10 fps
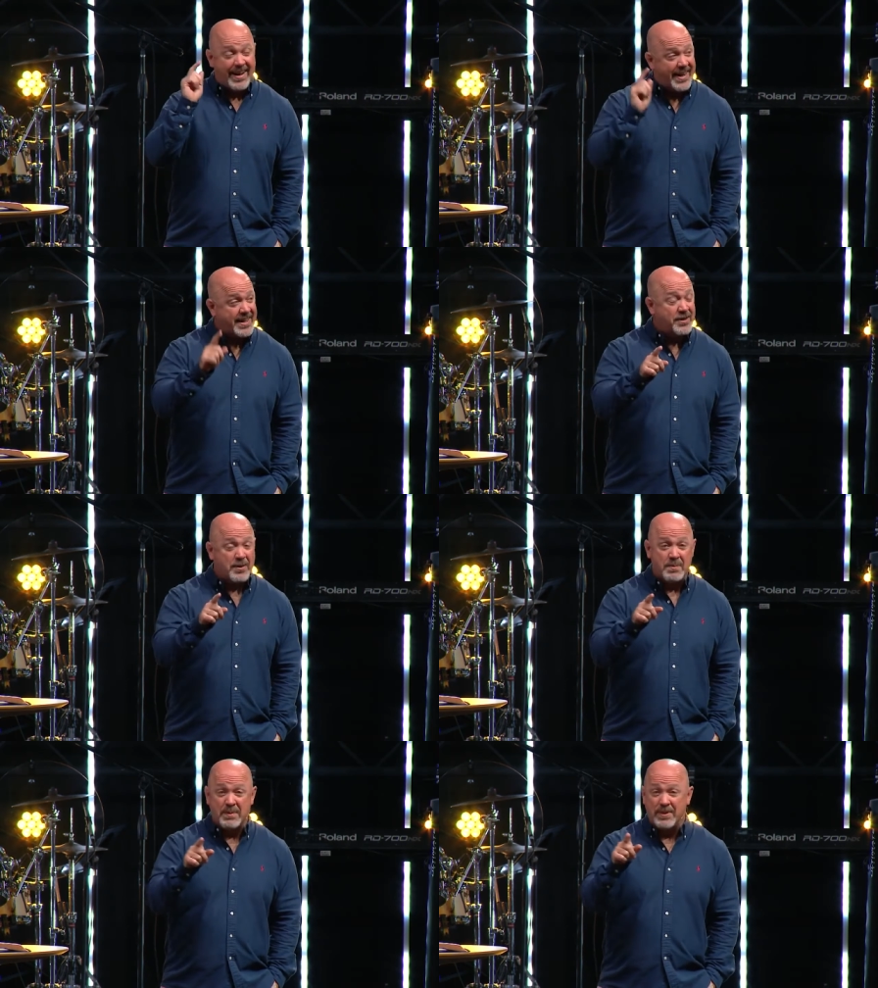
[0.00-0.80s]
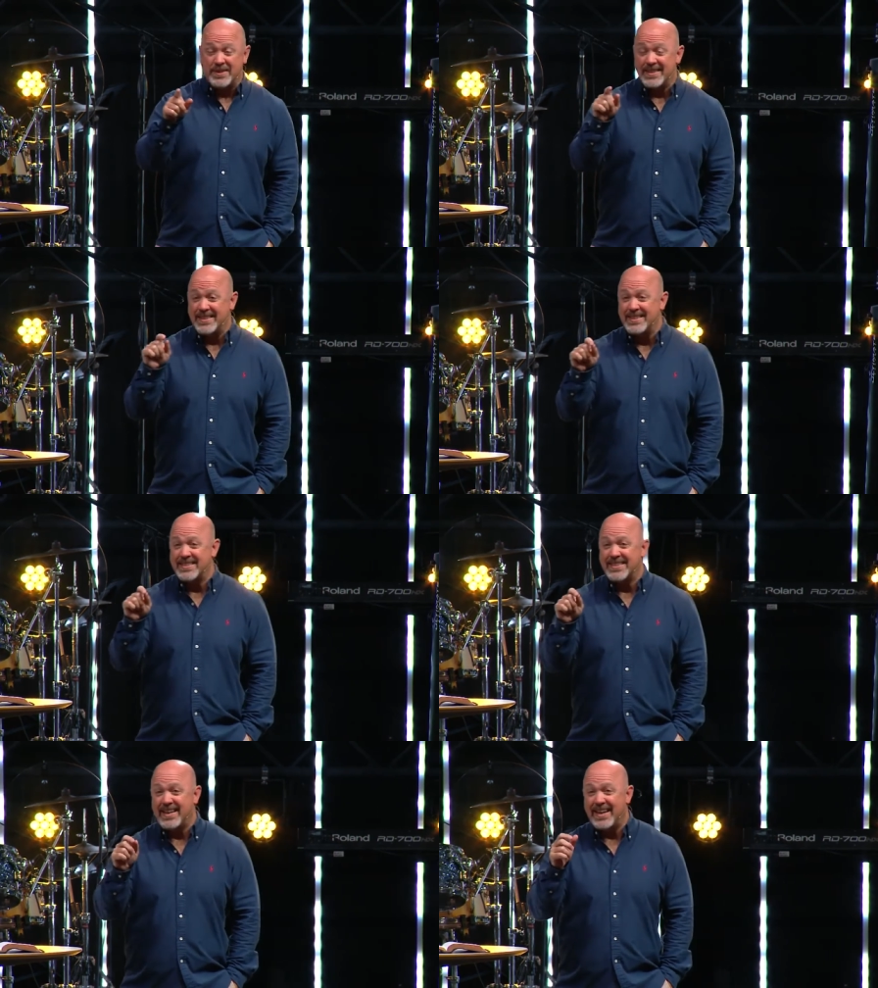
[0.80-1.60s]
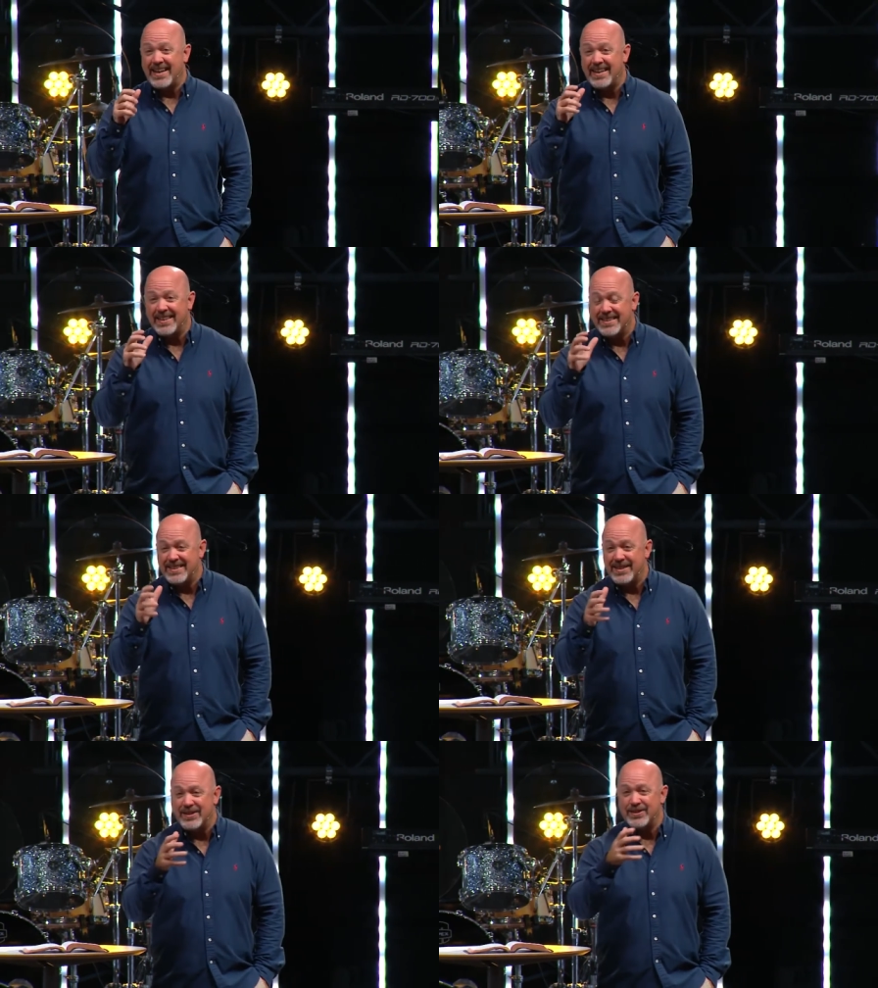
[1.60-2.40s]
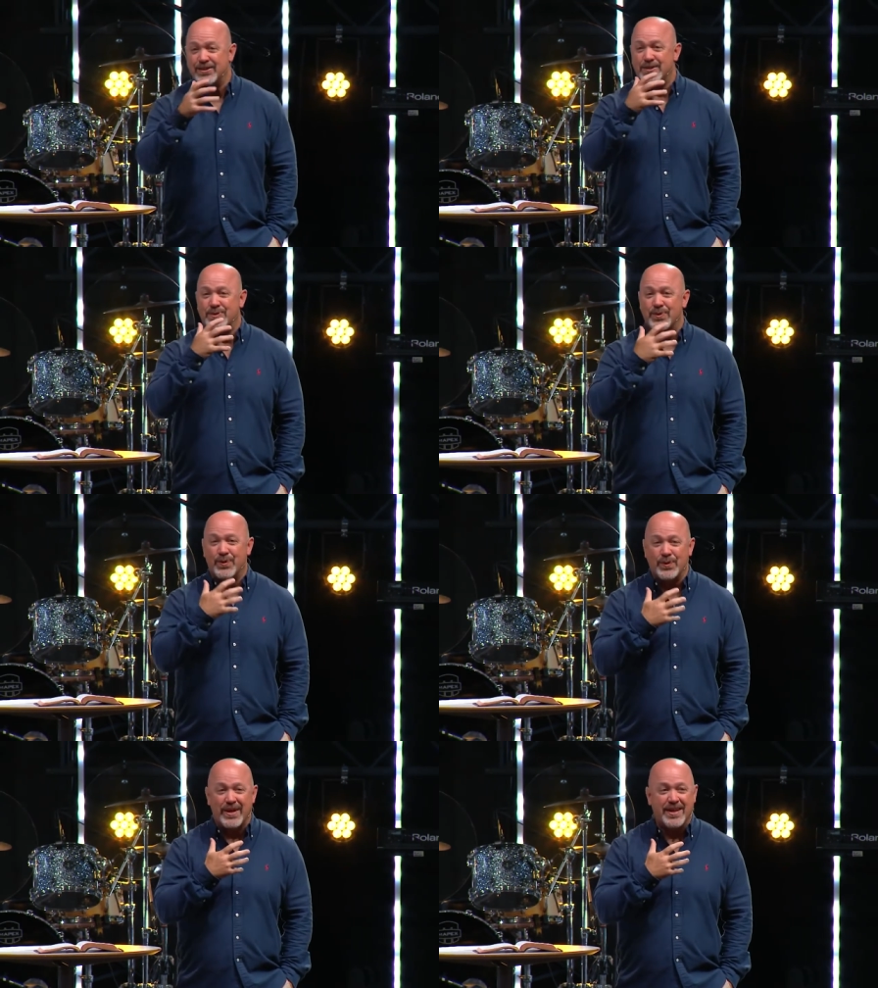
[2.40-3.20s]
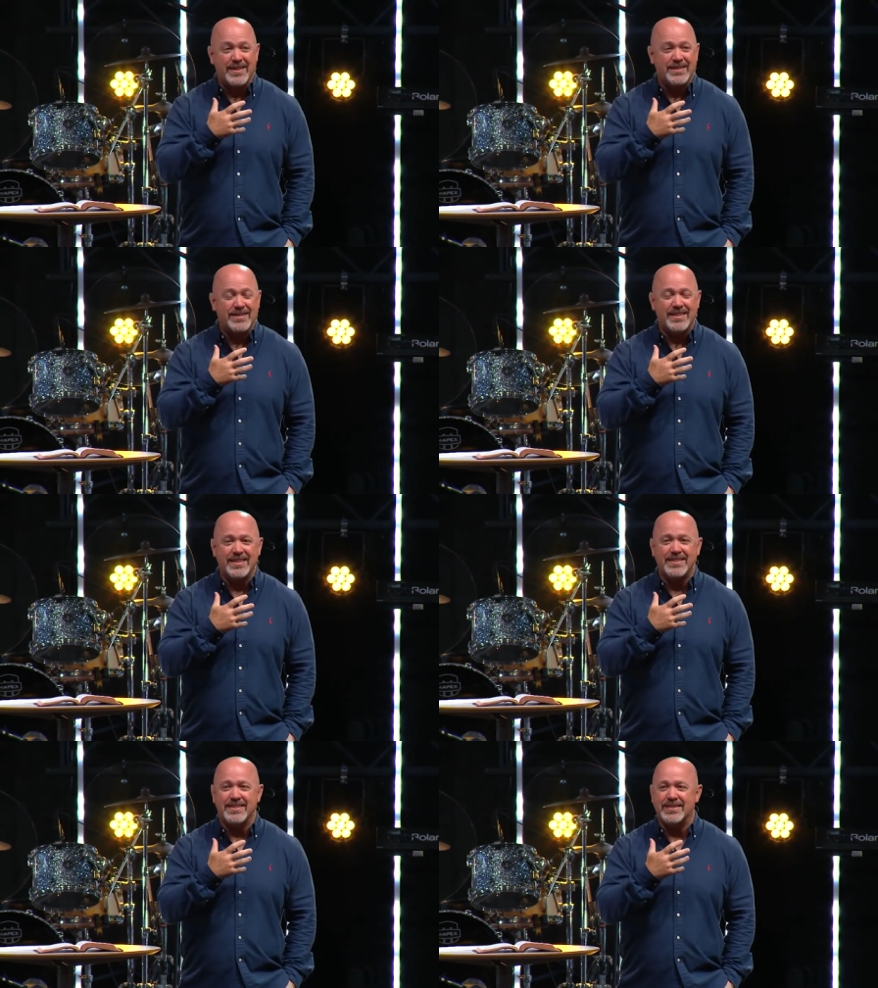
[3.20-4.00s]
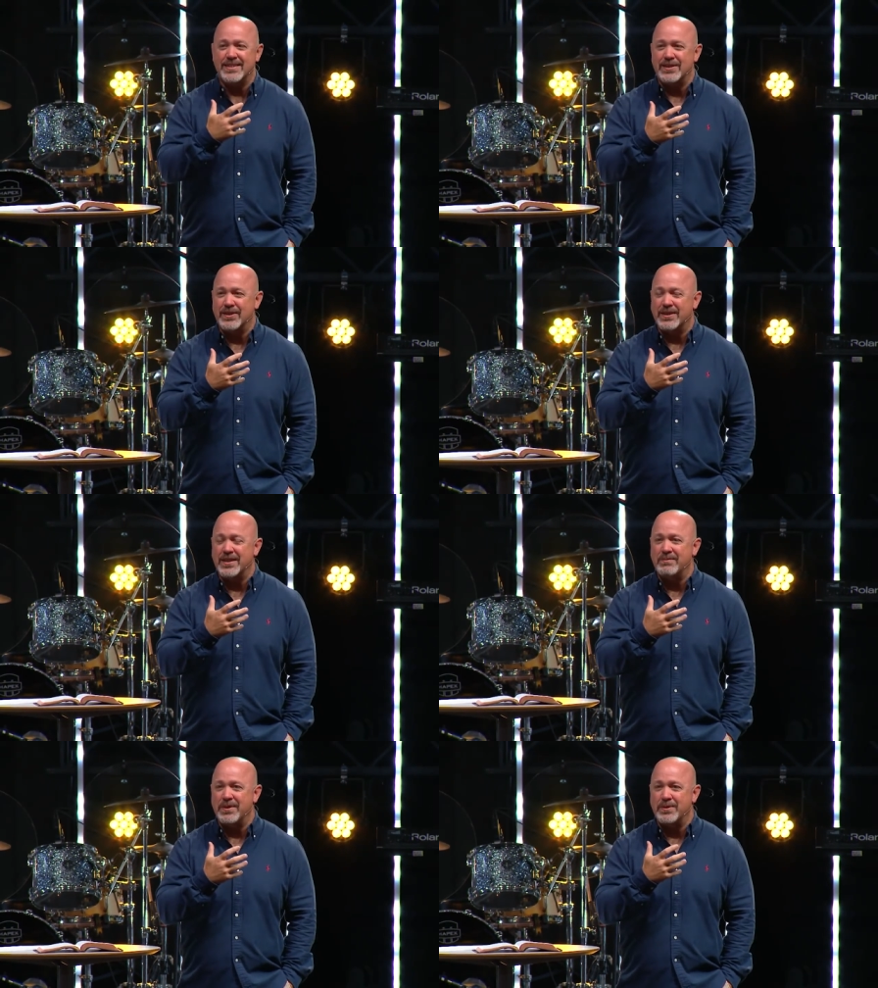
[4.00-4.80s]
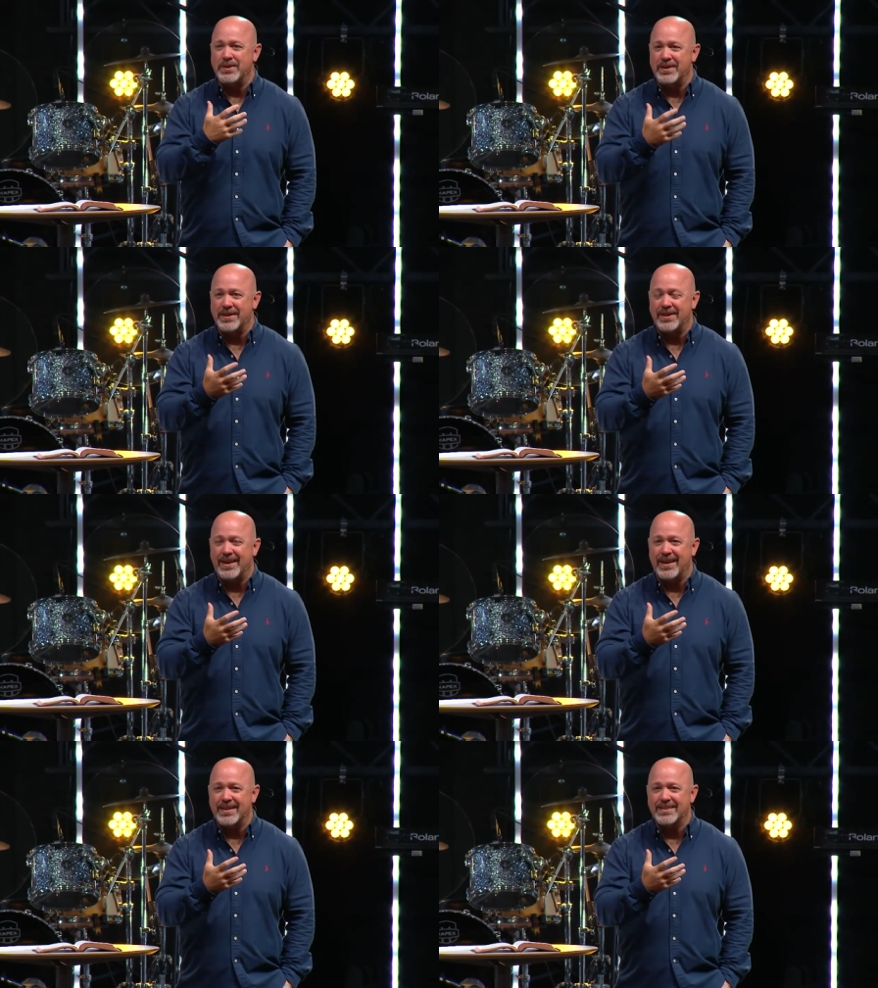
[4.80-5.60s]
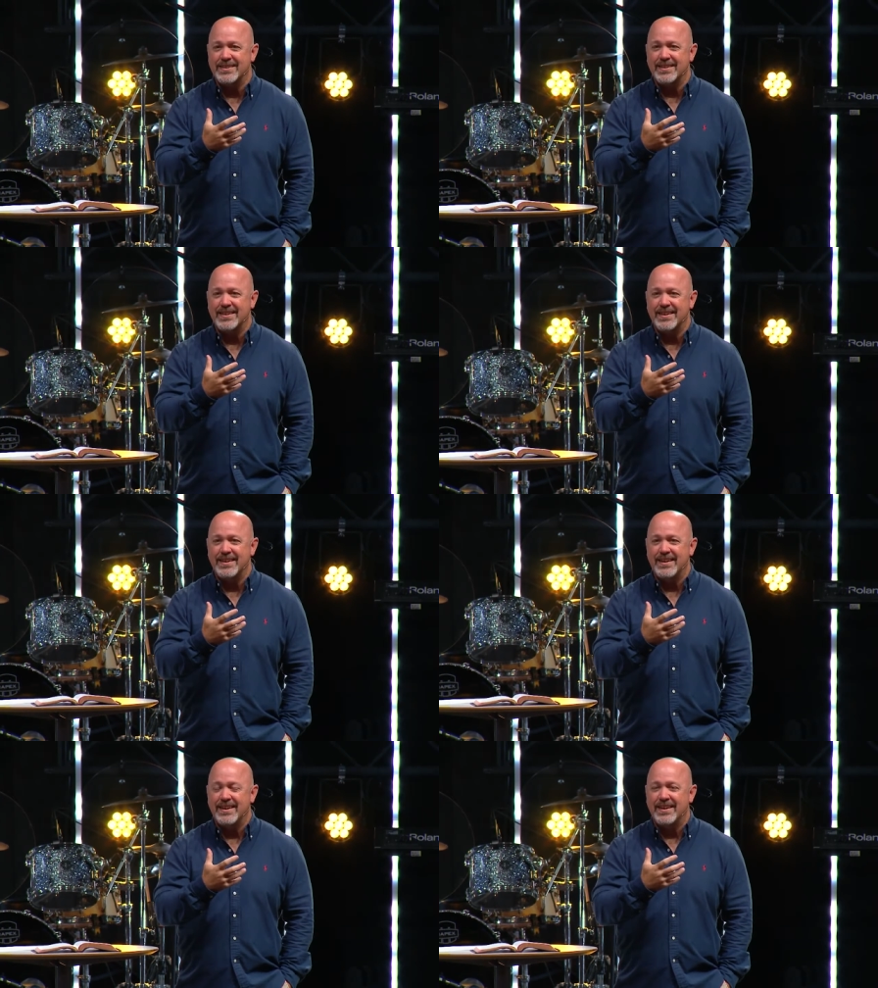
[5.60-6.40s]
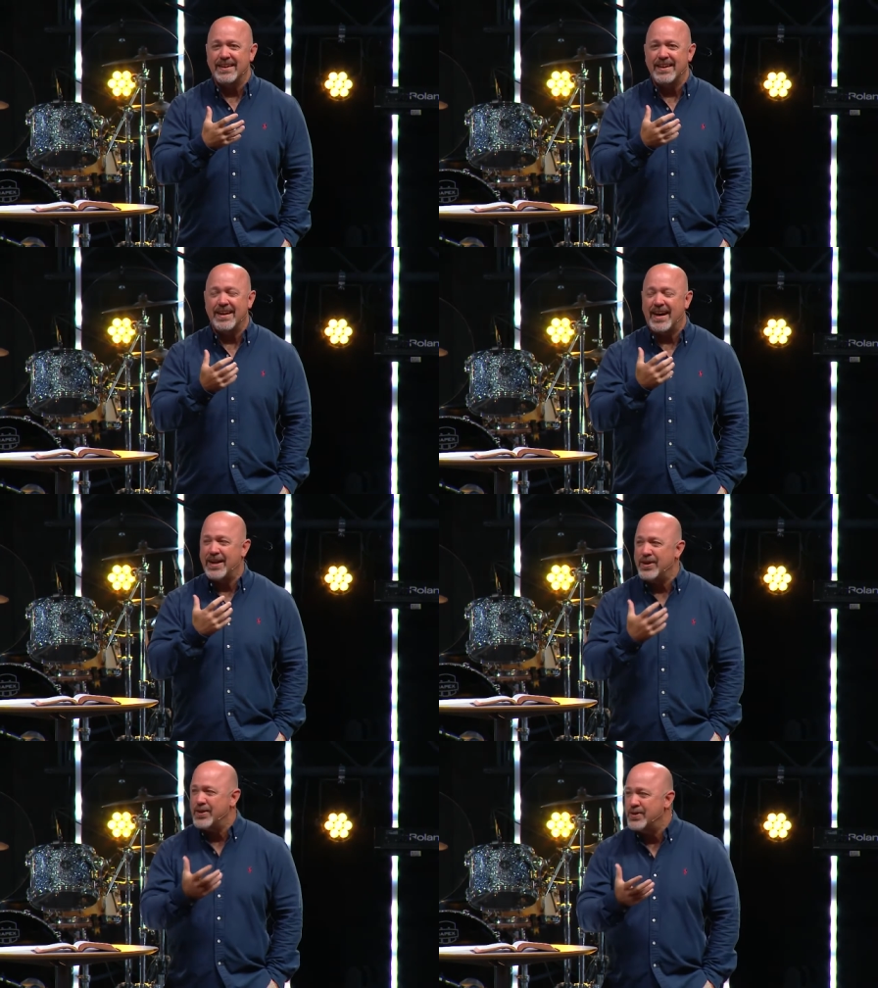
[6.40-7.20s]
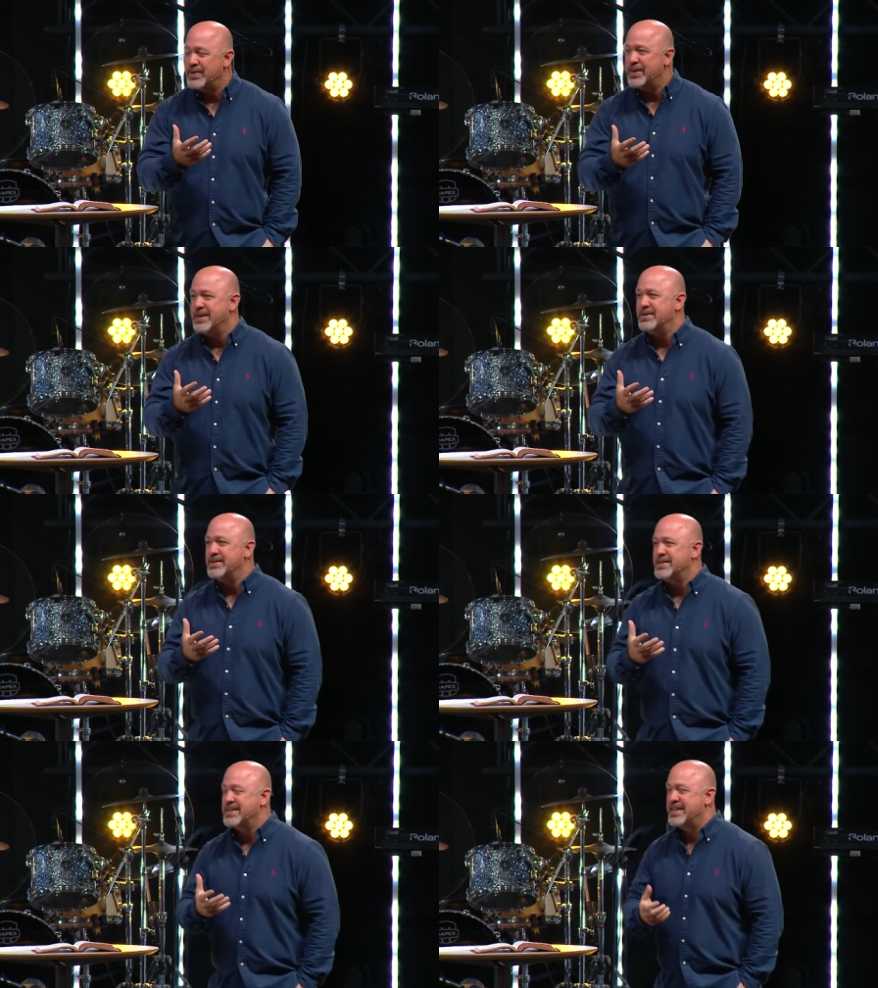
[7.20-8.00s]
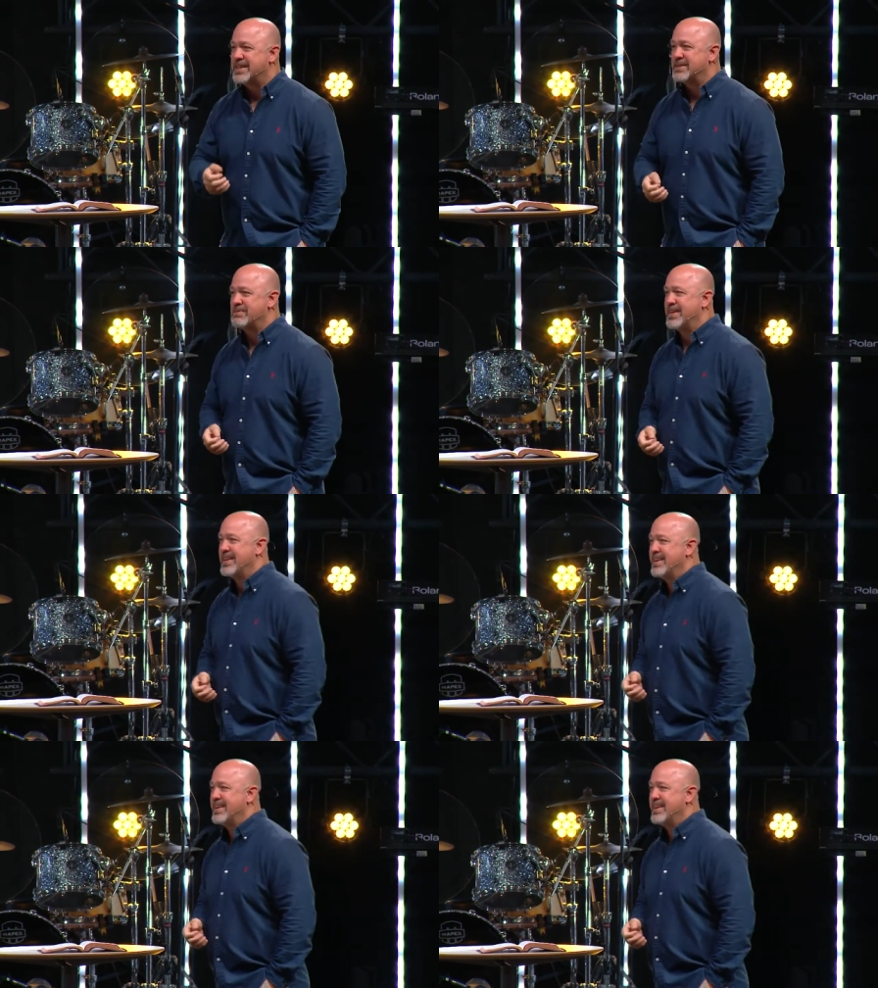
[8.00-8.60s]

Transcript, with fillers: I can remember to this day the tears that rolled down his cheeks as he looked at me with clear eyes. And I knew what he was telling me